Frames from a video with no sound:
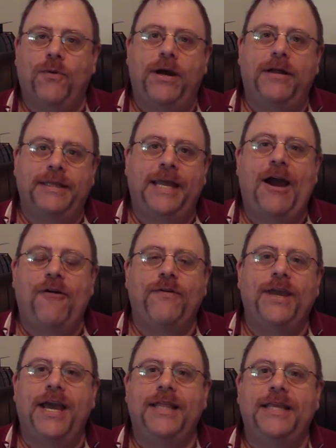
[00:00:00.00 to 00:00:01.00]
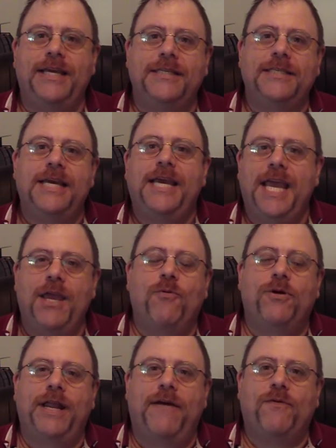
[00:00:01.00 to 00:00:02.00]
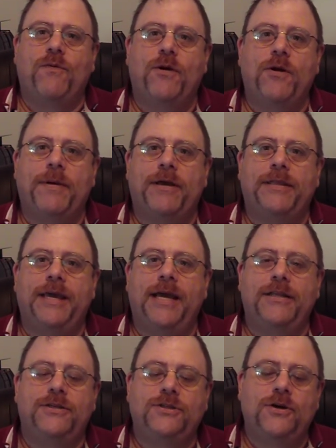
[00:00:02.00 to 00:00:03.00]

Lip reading: Well, now if he had this, he wouldn't have to worry about that.